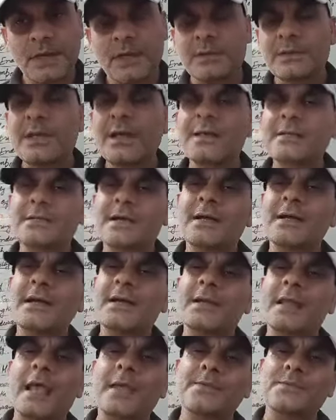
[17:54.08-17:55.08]
There are
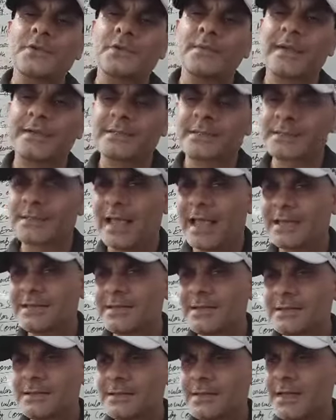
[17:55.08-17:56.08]
certain types of
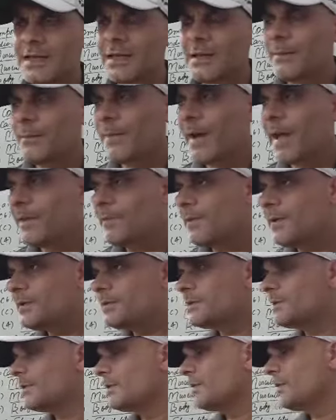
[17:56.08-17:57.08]
exercises by
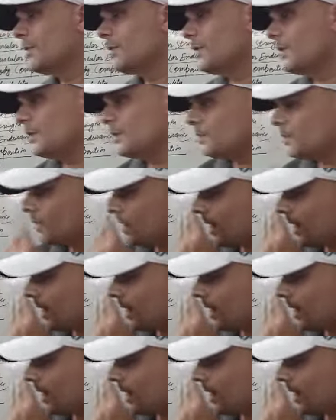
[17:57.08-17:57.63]
which you